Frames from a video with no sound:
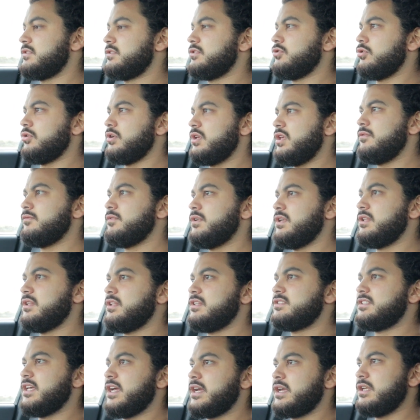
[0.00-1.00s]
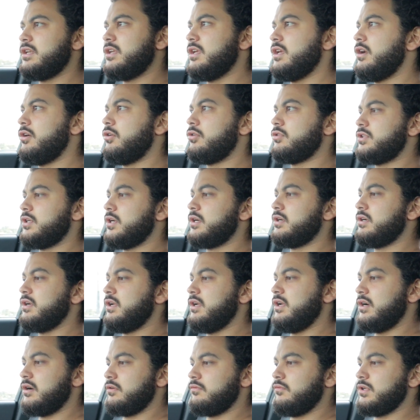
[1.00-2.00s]
So even in the 2nd gear or 3rd
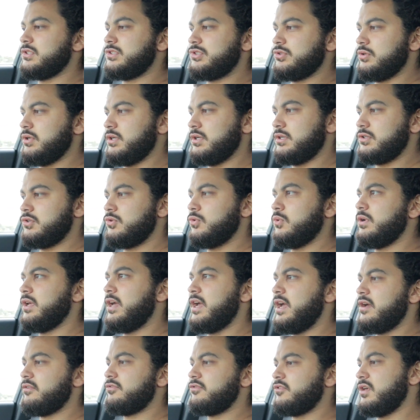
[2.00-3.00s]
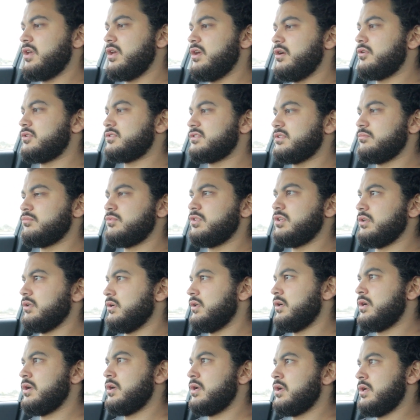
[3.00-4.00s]
gear, once you hit 2.5k or something,
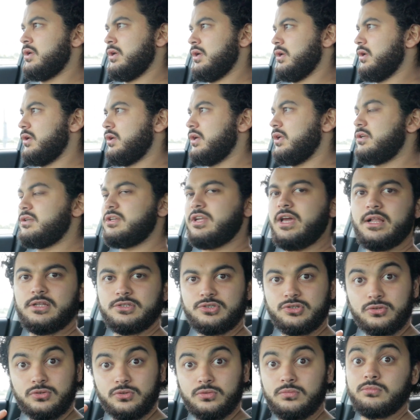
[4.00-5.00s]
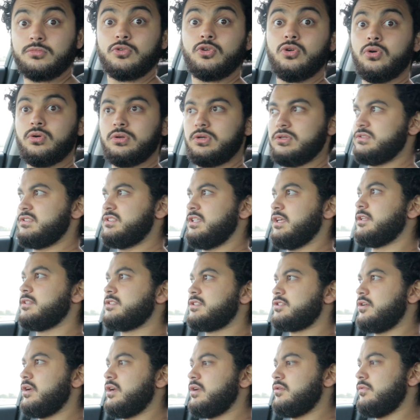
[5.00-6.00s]
it tells you to go into 6th
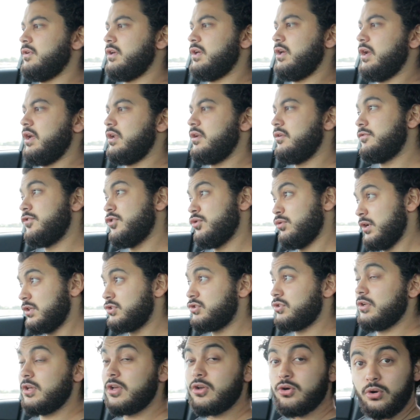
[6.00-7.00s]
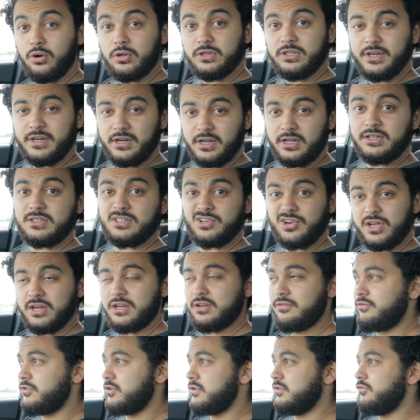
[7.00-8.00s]
straight away. And if you actually go there, I tried
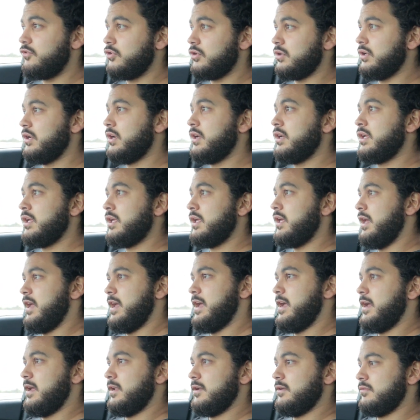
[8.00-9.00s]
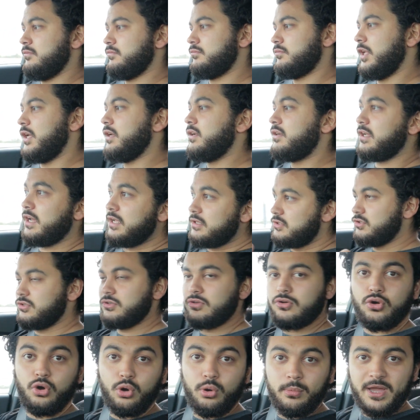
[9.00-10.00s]
it for the fun, and it tells you
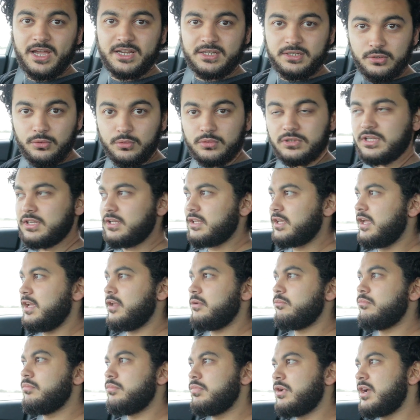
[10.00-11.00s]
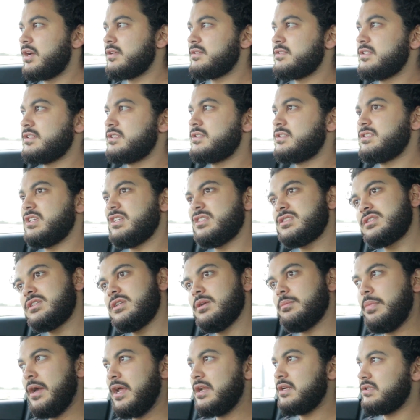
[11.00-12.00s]
to go back down then again, because it's just
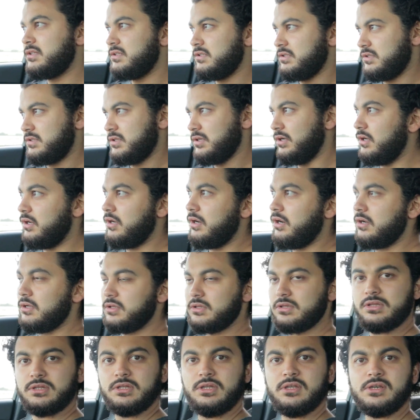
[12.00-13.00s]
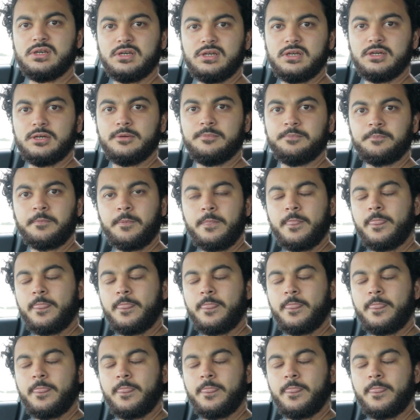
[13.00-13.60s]
dependent on the